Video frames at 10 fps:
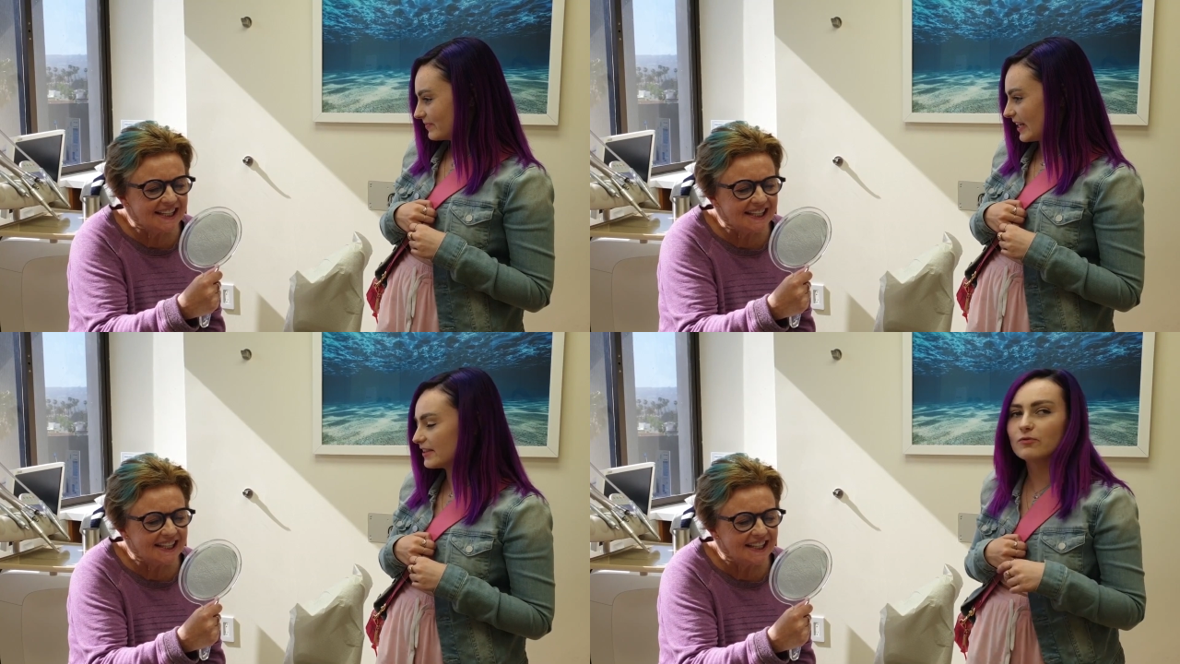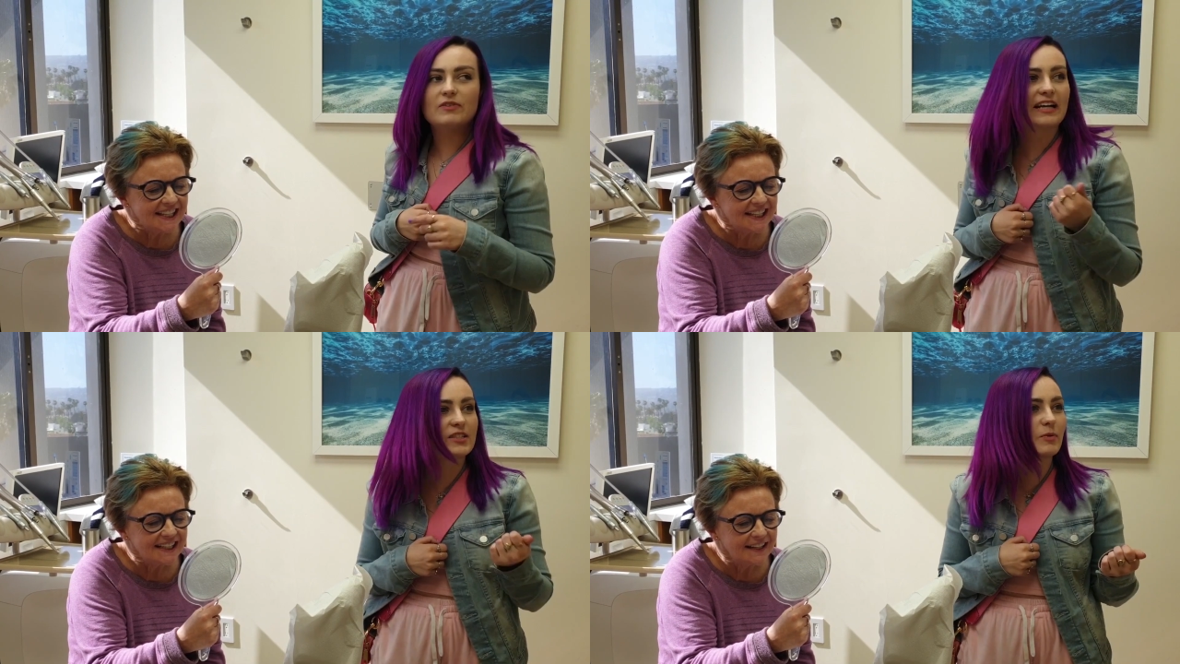Speaker 1: And the
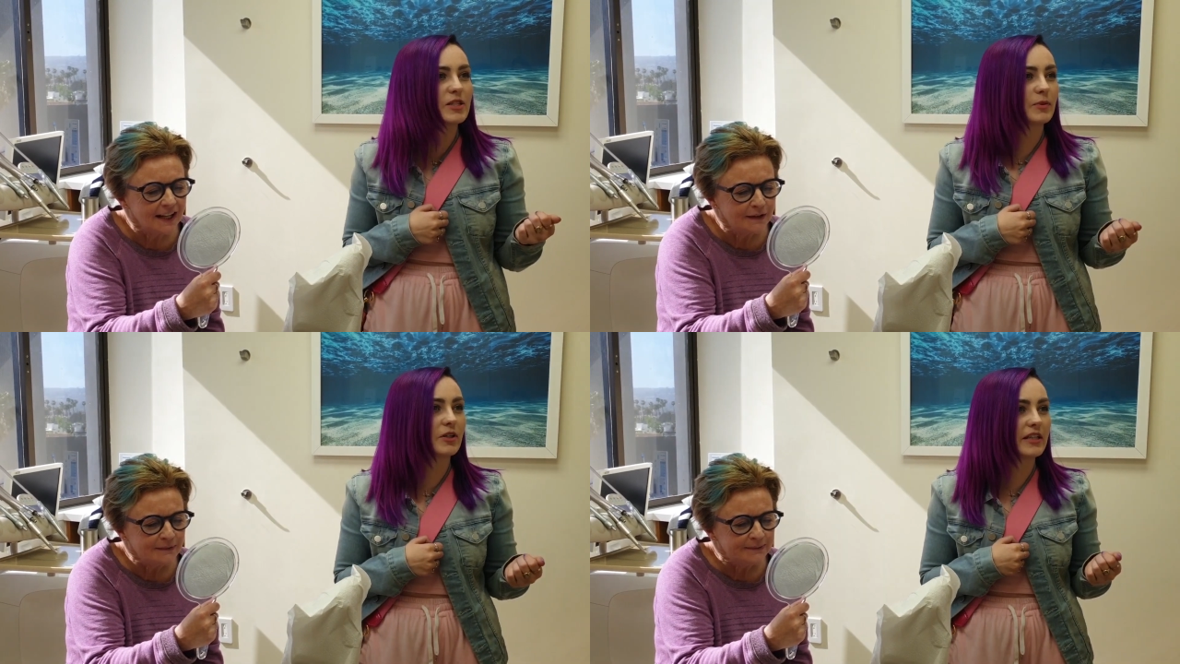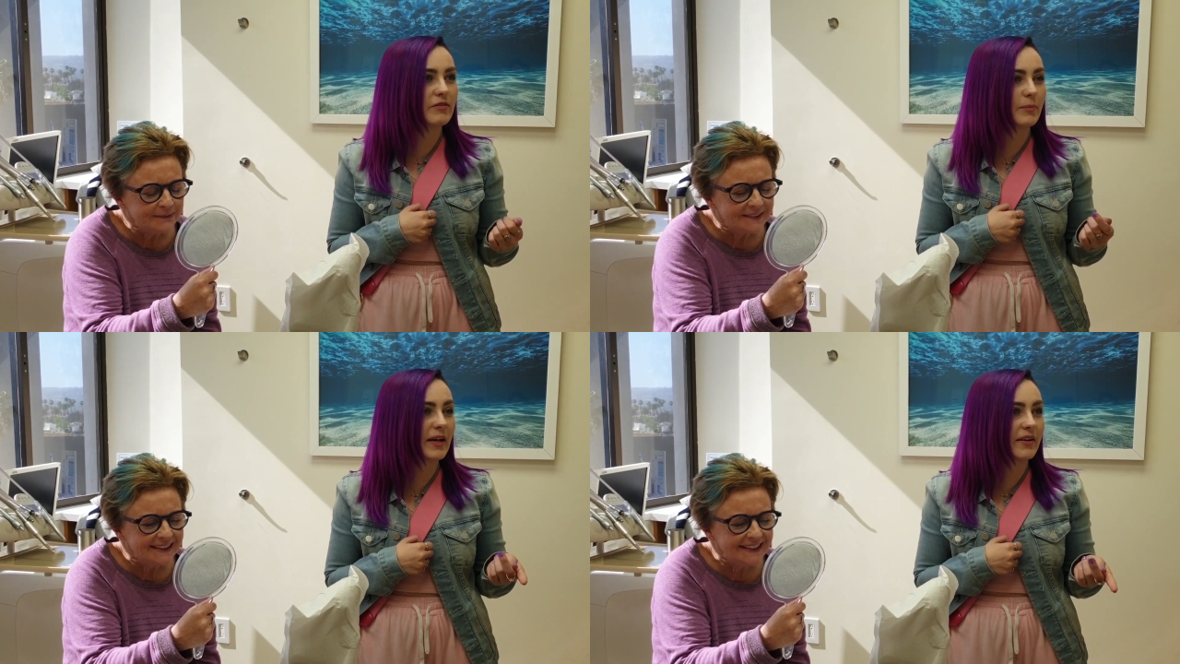next ones will look even
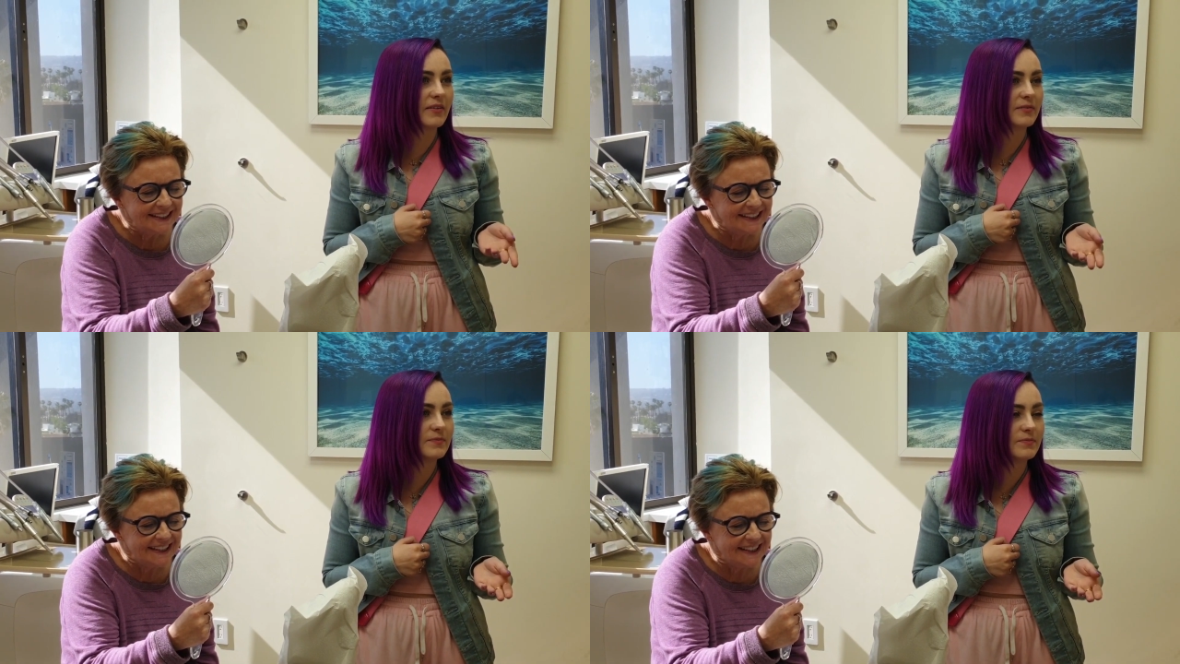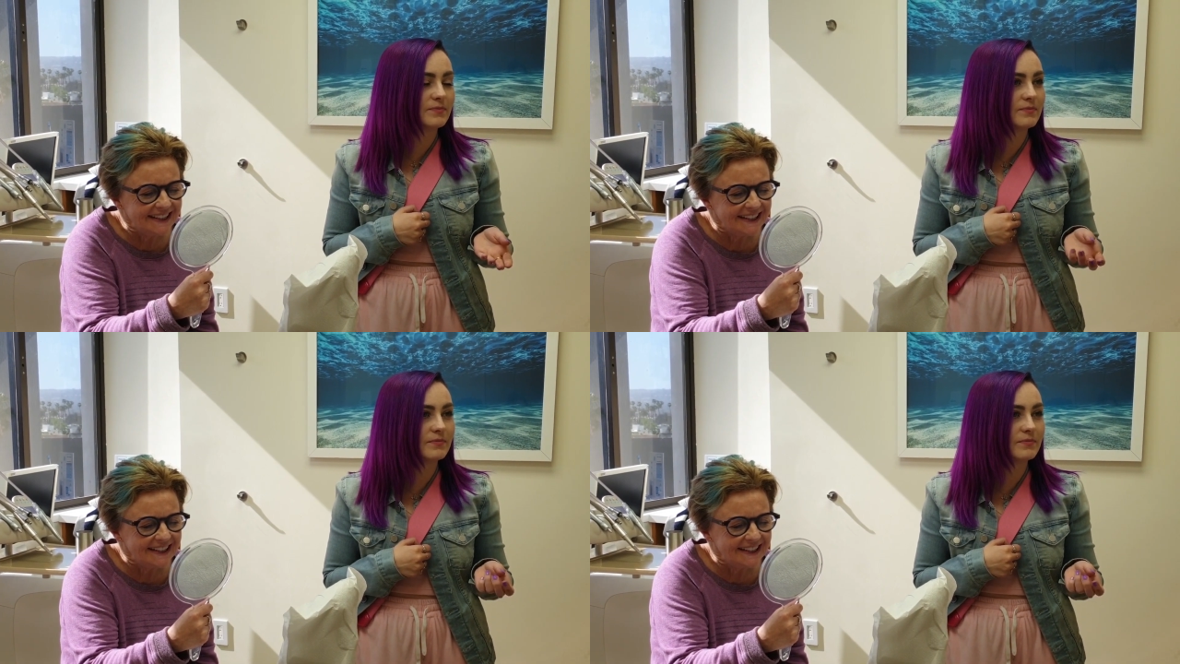better. Oh yeah.